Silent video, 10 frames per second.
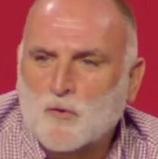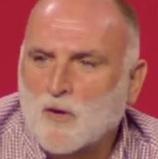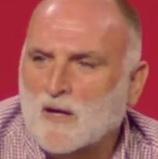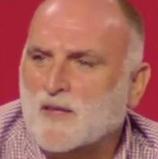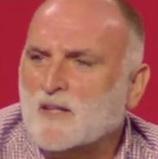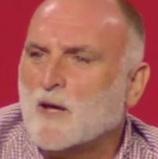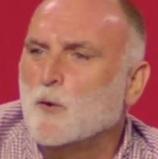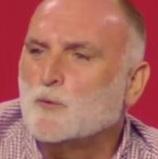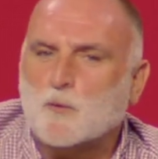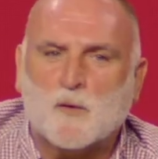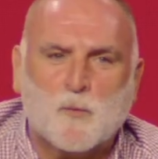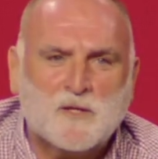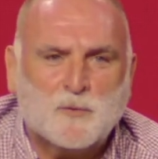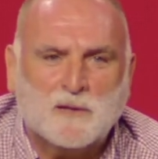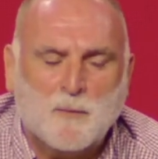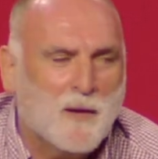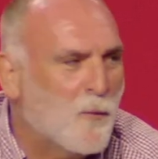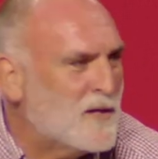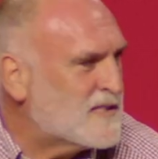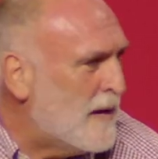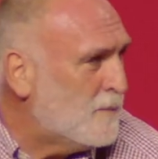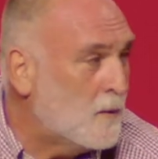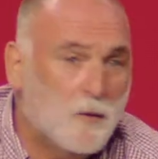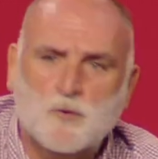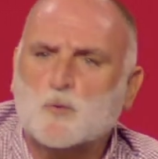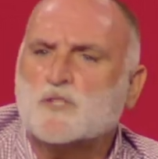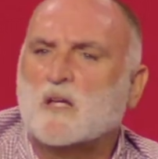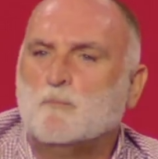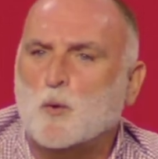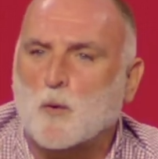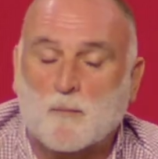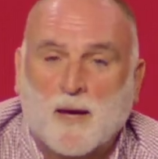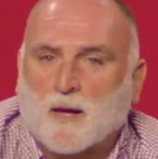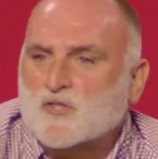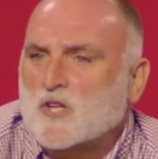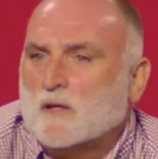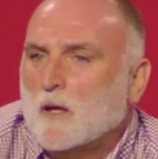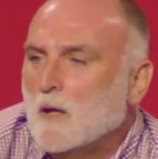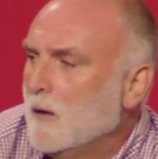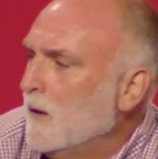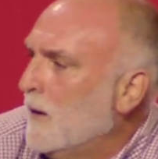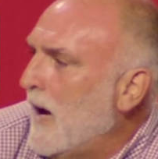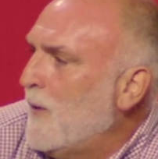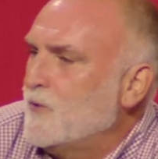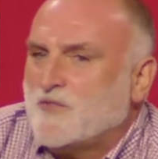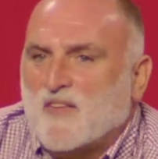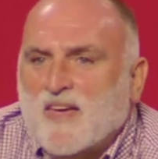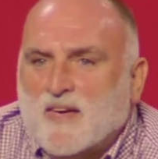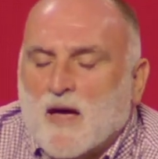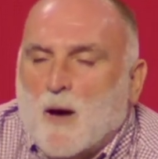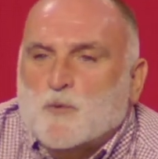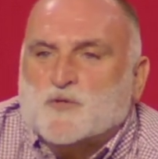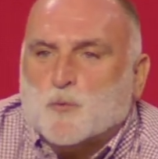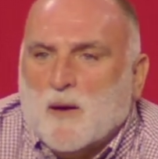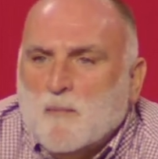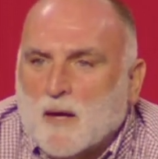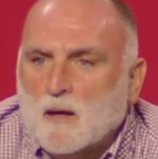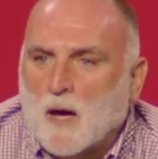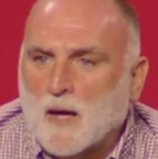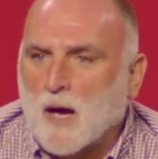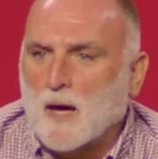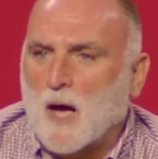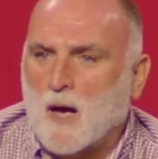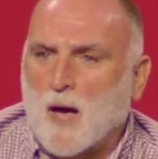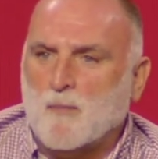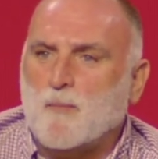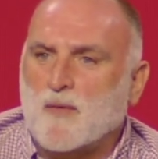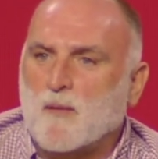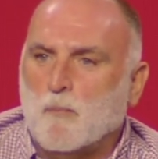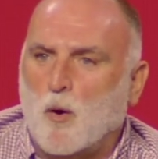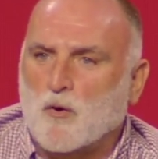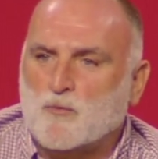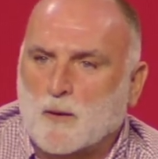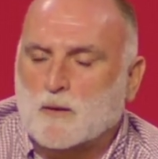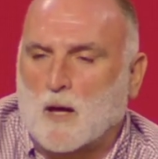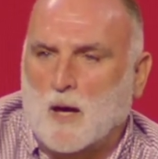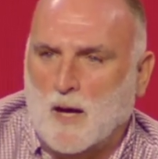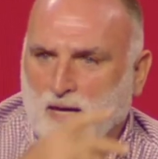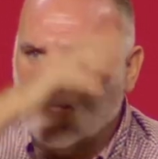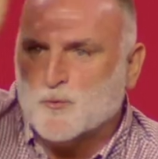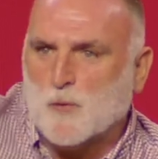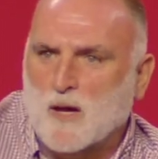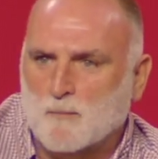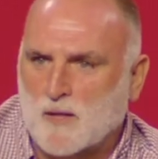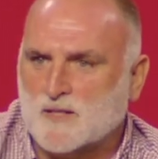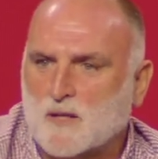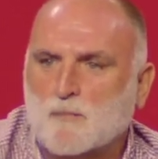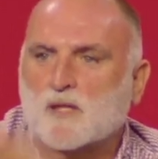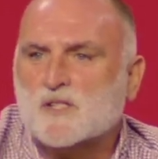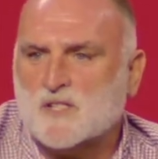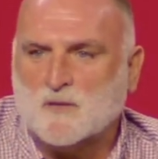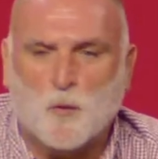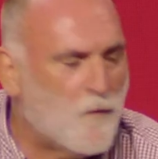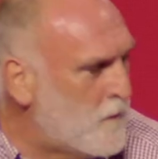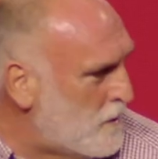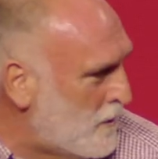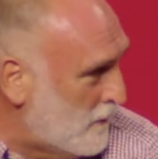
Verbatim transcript: And then I go to the restaurant, I'm like, what's happening? Well, you said blue. I'm like, shit, I was thinking, I was dreaming. I, I, I may be the boss, but I can dream. Doesn't mean it's an order.